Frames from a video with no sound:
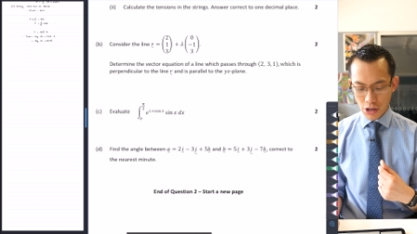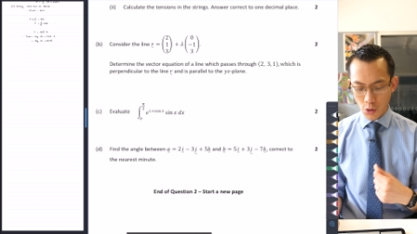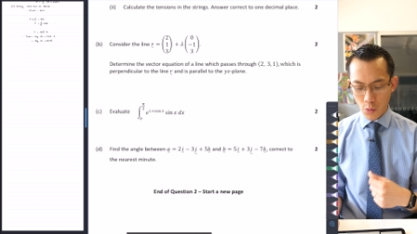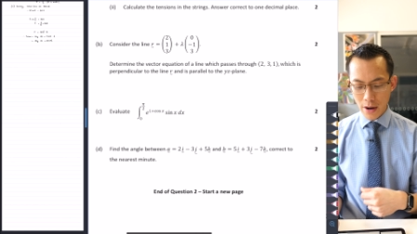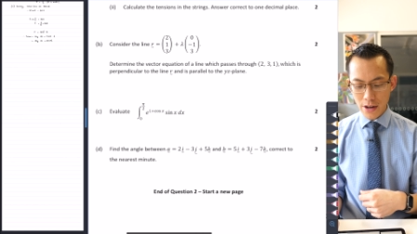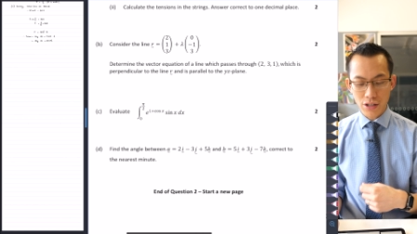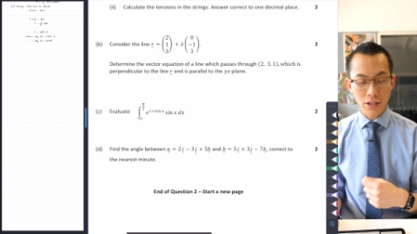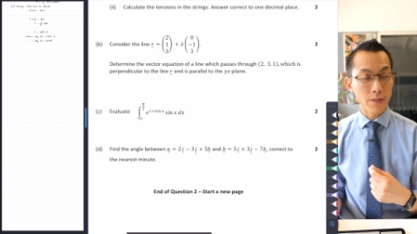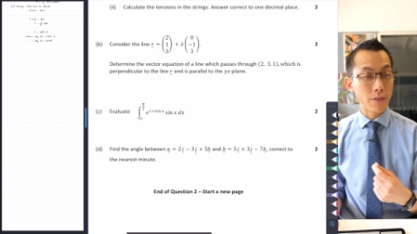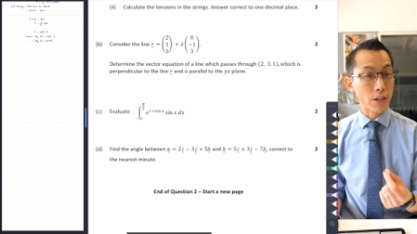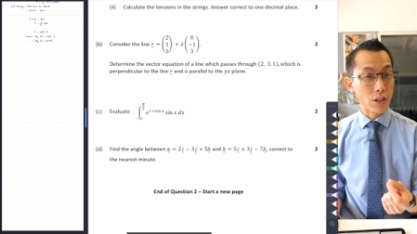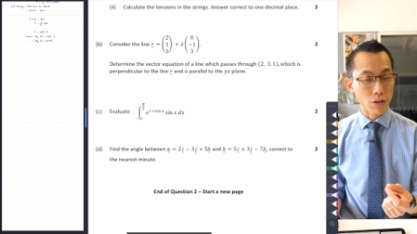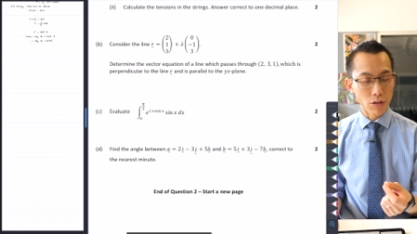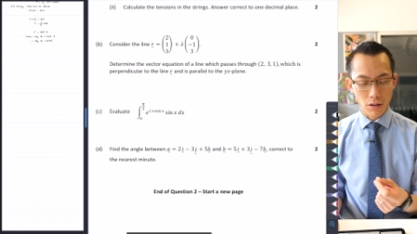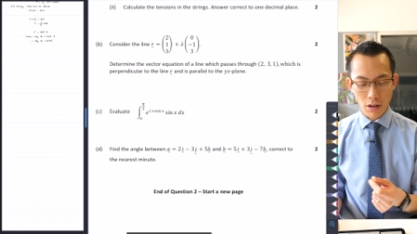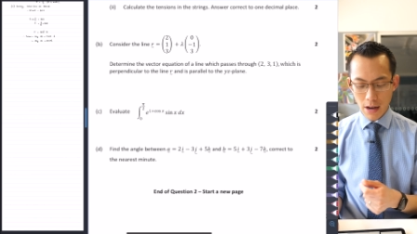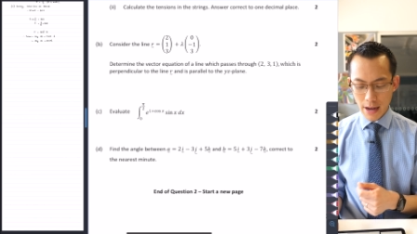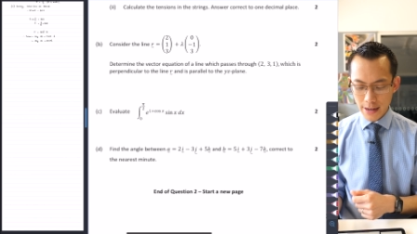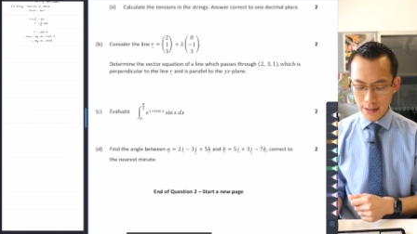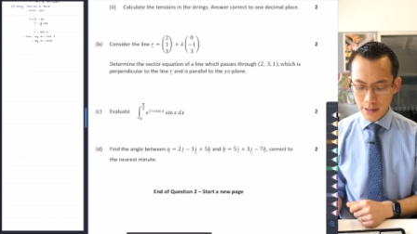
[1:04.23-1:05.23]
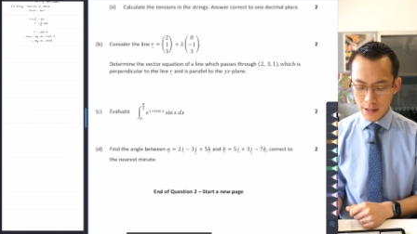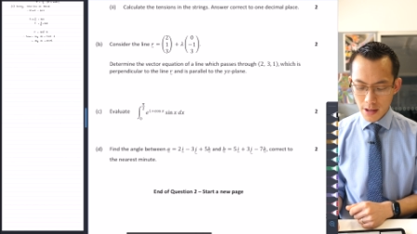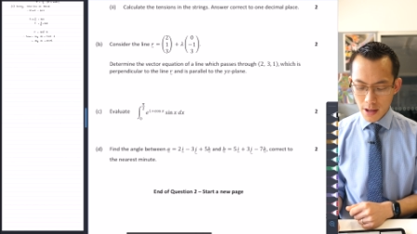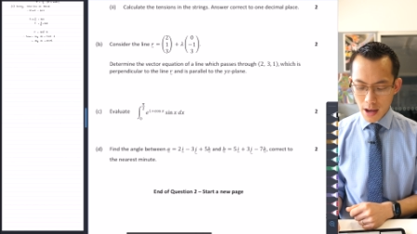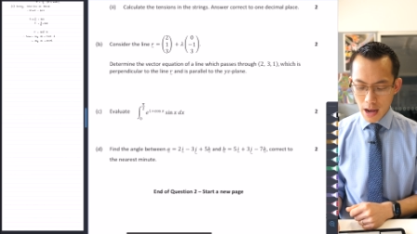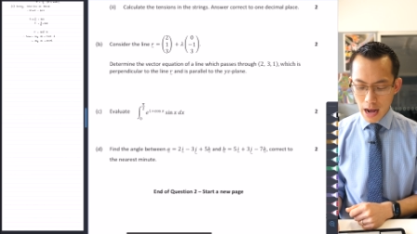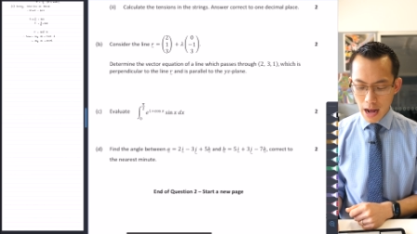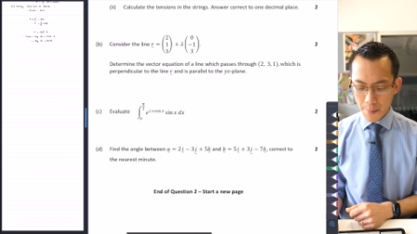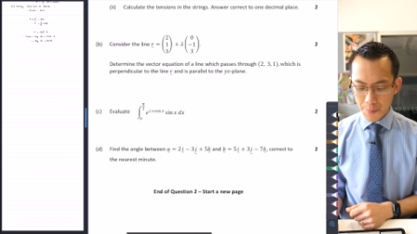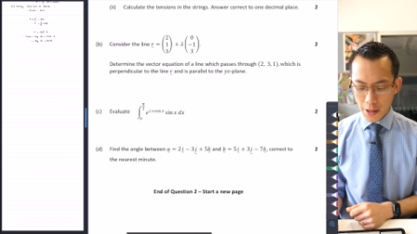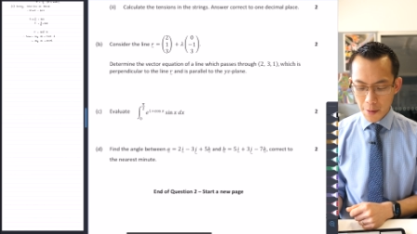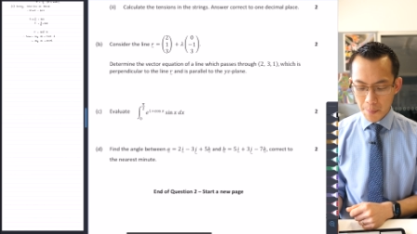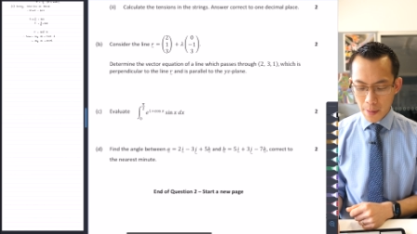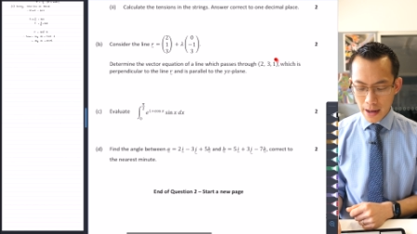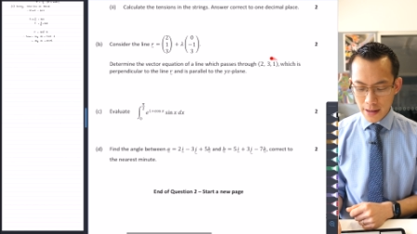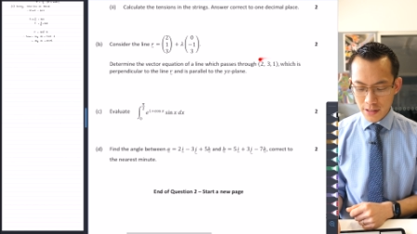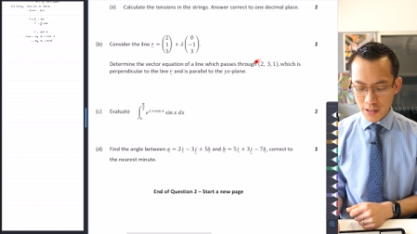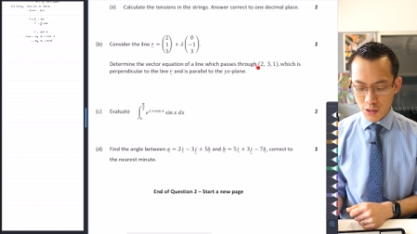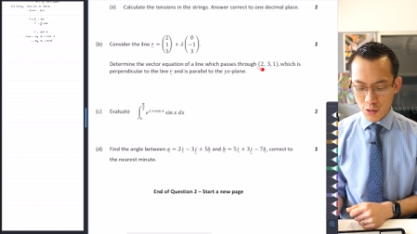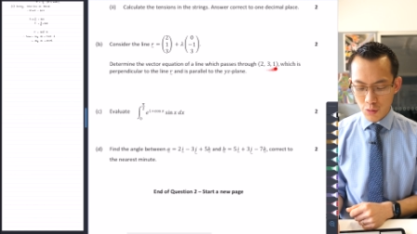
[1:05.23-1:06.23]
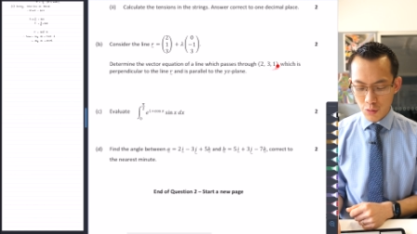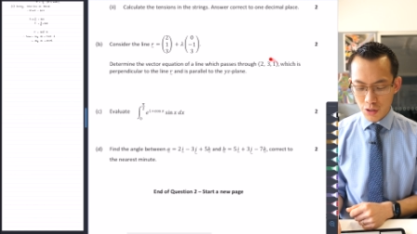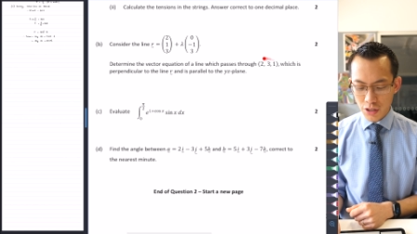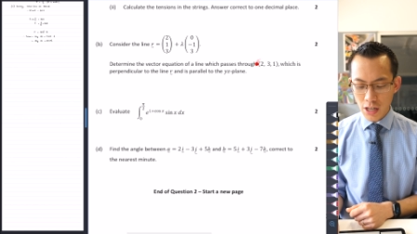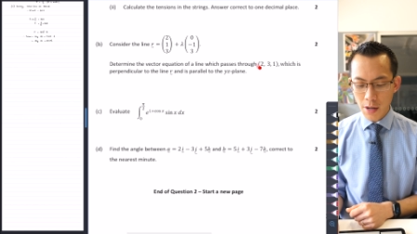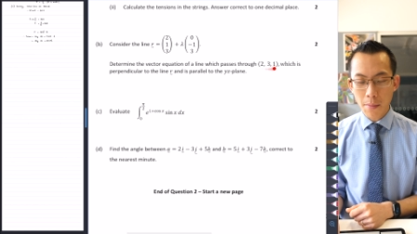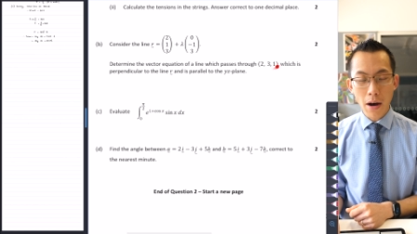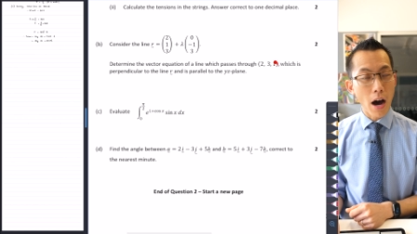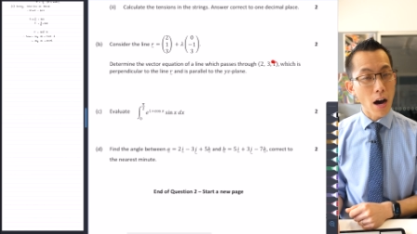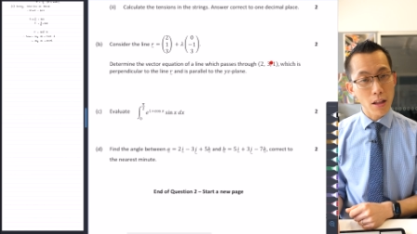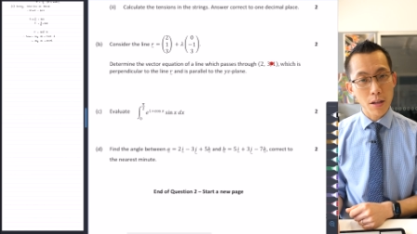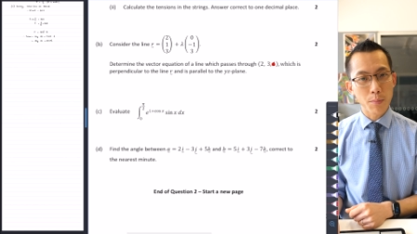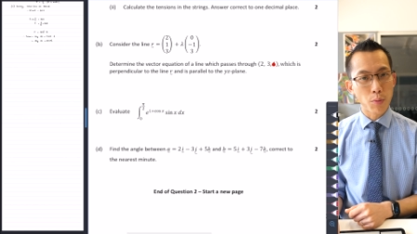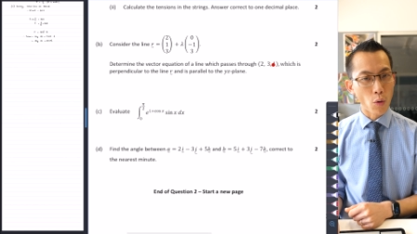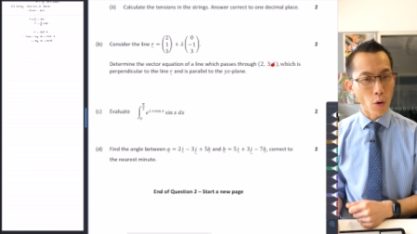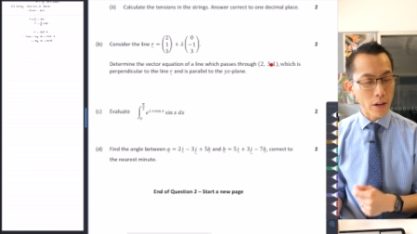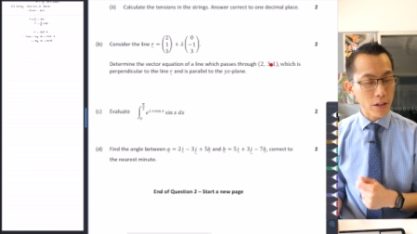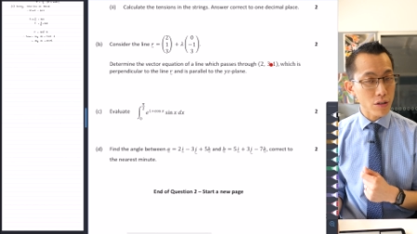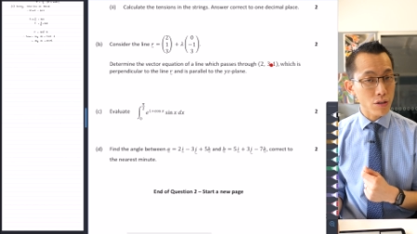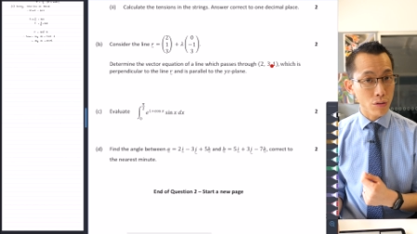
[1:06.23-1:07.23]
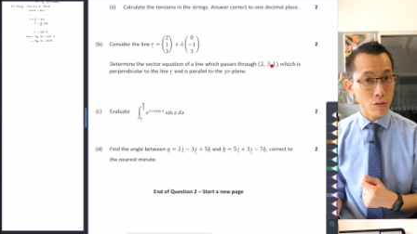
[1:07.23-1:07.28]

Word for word: equation of a new line, um, that passes through some other point,